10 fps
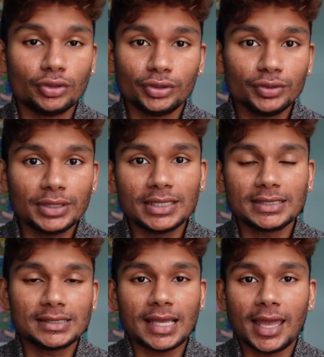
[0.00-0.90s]
do
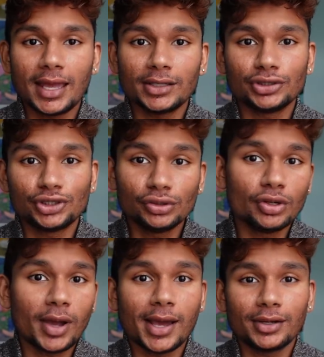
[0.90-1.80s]
this and should
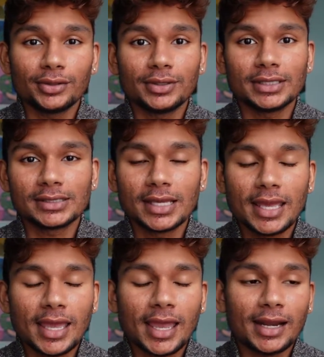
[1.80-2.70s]
know how to do this.
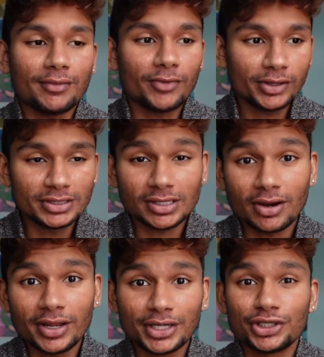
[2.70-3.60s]
And I'm very
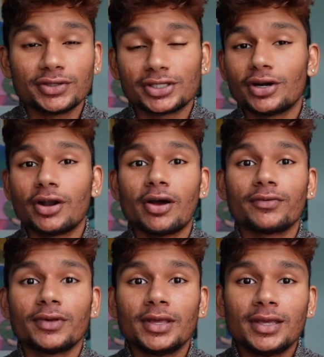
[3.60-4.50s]
sorry, I should have started
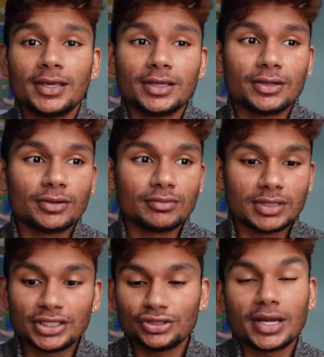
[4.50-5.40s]
off,
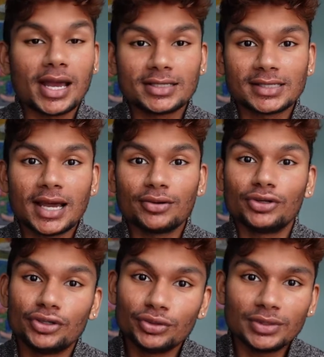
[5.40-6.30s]
teaching you guys how to
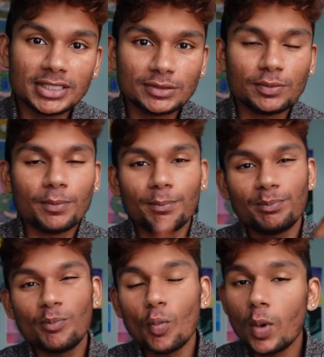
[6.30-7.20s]
do this
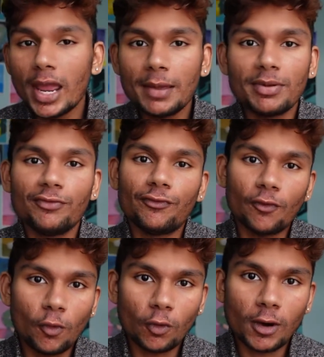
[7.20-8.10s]
way
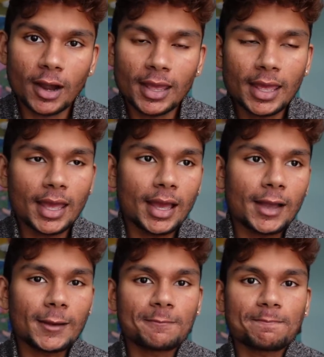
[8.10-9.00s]
before.
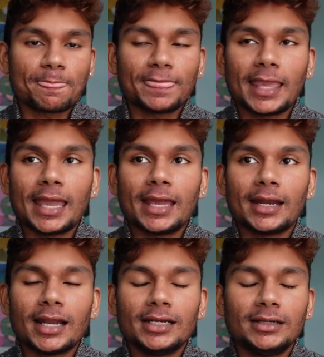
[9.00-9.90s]
And
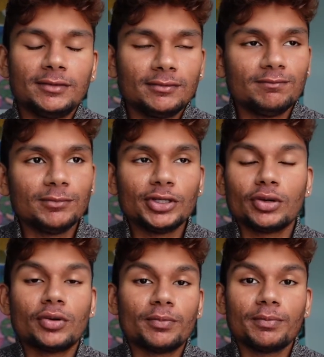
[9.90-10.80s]
I
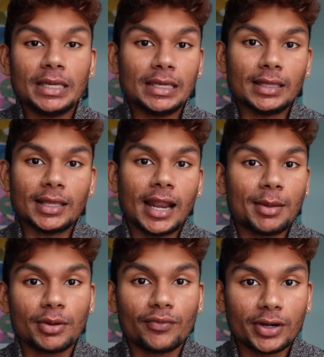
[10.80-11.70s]
me, that
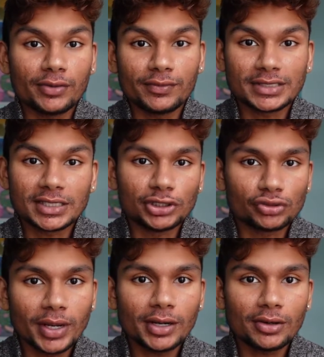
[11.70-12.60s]
I'm a very risky
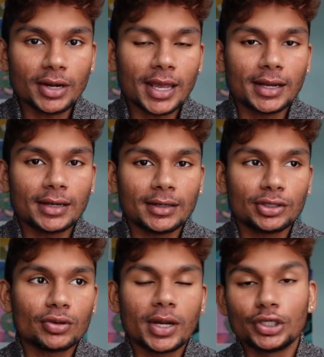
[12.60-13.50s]
trader, and
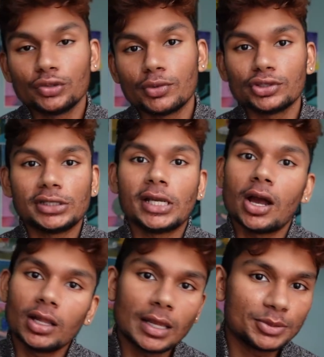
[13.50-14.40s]
I do mostly
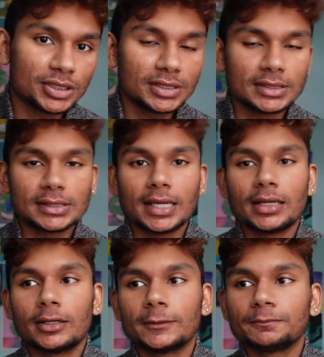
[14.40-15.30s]
call options
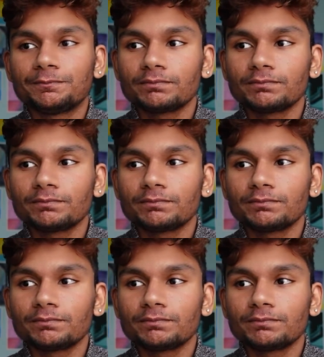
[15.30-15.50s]
and